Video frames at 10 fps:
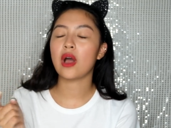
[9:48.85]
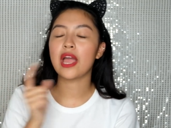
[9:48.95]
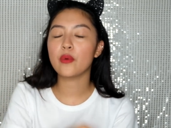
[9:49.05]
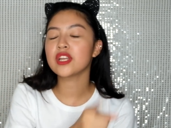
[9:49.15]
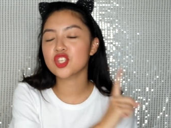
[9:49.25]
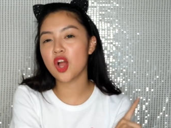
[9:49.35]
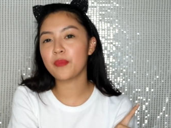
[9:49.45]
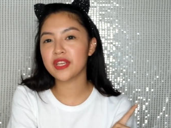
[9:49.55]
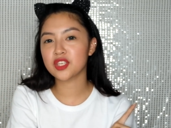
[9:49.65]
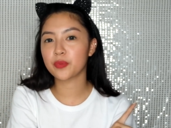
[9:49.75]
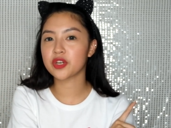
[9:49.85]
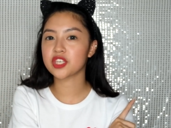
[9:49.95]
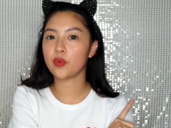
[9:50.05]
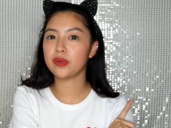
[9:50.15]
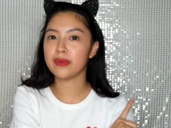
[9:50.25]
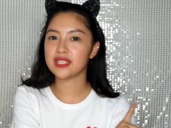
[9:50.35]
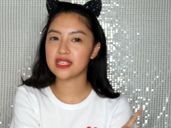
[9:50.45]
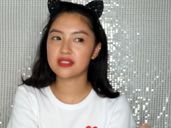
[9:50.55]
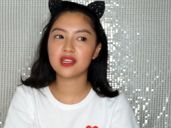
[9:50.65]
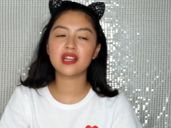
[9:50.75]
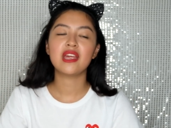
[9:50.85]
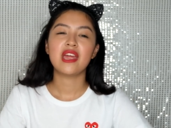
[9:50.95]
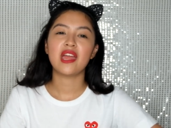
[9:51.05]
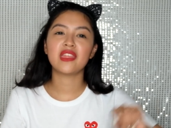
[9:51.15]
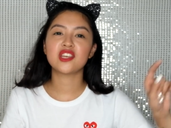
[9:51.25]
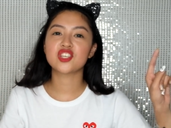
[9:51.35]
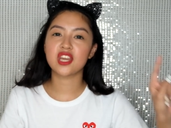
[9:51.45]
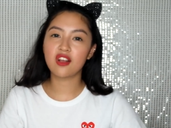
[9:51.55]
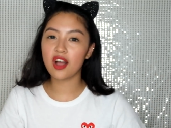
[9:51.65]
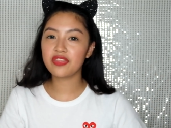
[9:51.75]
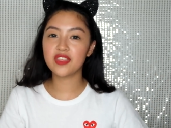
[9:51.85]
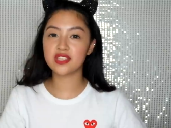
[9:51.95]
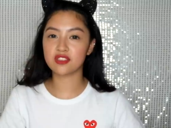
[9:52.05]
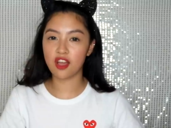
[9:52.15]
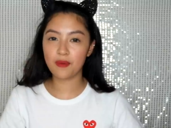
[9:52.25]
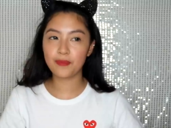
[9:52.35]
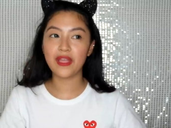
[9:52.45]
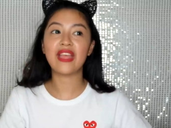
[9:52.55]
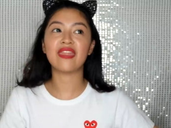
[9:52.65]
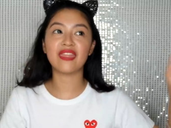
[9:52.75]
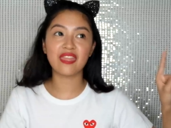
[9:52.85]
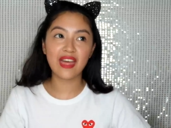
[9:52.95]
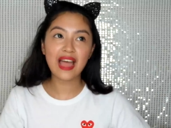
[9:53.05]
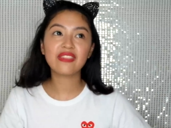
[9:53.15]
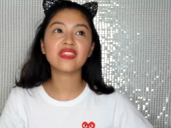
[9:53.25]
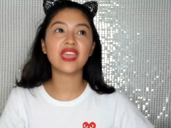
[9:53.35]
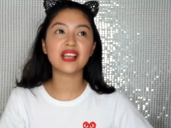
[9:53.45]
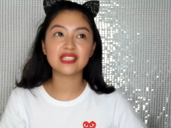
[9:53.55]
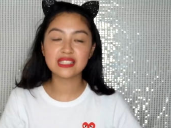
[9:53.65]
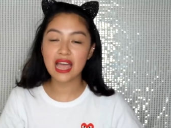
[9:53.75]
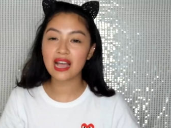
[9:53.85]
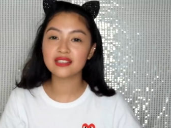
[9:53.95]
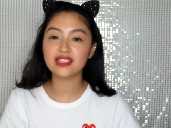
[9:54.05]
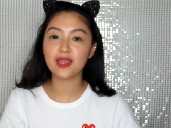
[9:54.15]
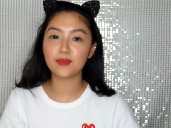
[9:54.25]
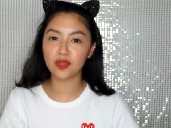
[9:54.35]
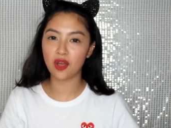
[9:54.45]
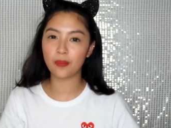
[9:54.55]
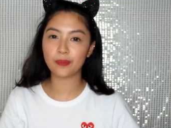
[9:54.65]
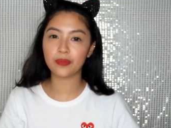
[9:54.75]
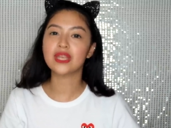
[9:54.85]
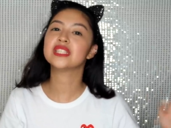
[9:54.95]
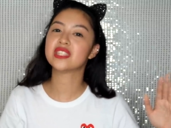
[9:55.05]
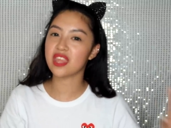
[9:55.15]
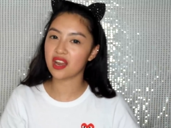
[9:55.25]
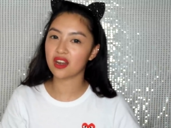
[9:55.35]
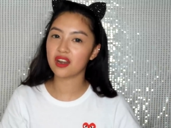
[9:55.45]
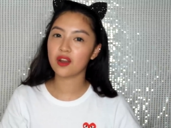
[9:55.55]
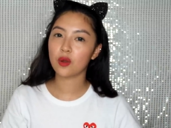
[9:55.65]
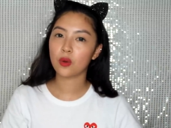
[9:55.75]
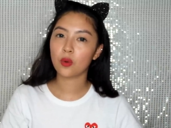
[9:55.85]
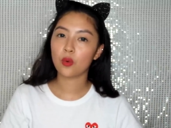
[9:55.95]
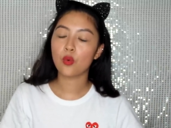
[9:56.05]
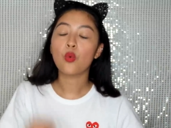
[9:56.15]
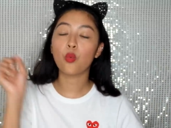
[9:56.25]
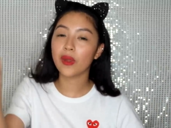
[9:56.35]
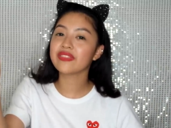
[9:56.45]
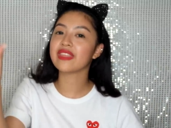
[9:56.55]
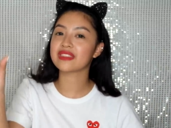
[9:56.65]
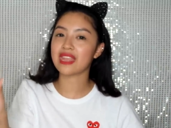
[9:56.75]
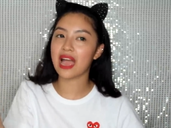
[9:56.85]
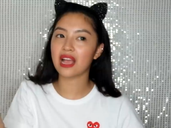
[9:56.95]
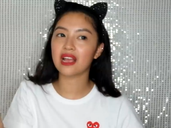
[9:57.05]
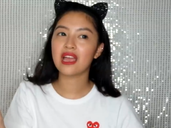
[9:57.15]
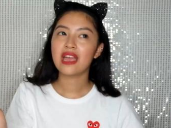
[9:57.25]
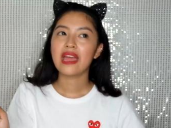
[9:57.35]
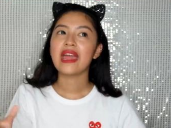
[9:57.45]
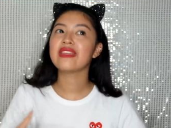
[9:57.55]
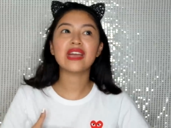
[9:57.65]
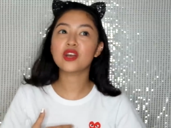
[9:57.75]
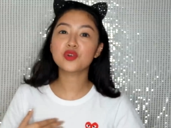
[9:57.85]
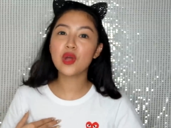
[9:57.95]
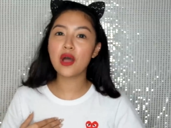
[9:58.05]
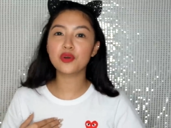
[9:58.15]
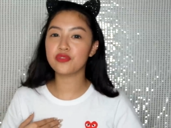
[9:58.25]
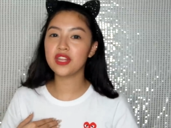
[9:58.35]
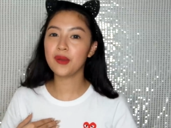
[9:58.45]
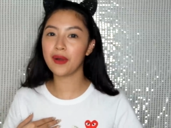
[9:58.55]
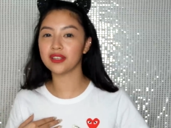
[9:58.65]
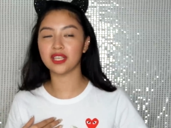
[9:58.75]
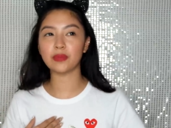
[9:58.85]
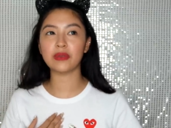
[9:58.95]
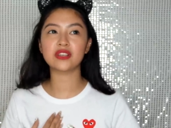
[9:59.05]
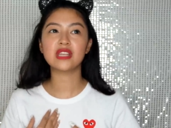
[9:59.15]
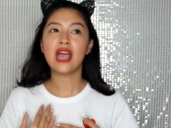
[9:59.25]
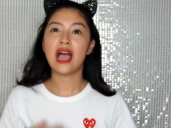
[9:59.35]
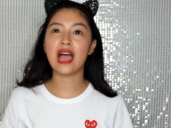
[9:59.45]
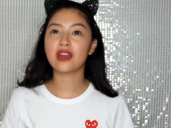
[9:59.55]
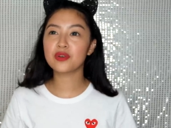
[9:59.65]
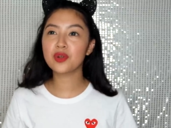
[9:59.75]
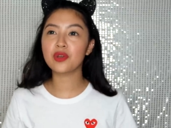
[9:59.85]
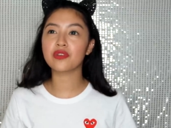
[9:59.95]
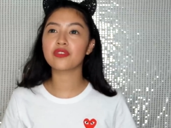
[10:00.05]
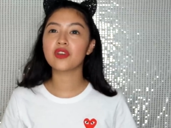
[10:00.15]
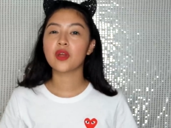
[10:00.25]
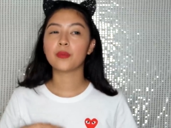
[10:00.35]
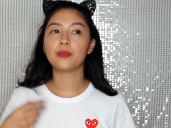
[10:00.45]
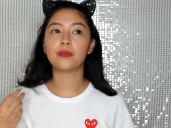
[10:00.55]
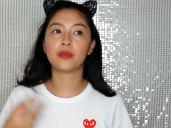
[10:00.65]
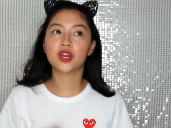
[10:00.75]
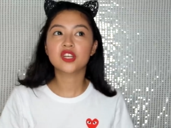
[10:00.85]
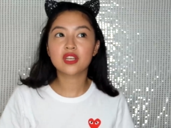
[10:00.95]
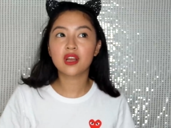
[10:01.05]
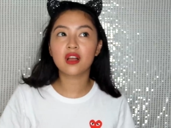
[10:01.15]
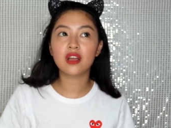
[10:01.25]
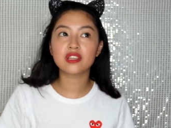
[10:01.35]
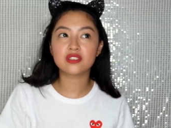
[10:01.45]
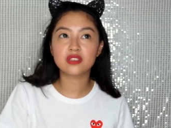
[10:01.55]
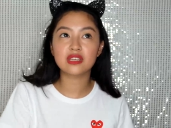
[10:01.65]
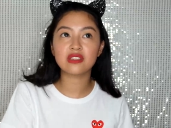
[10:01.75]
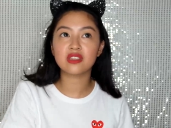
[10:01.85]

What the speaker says: I went shopping sa Bershka with my sister, and then she got this top, and that exact same top is there with the tag. And I don't know how to feel about it because I don't know if Bershka is just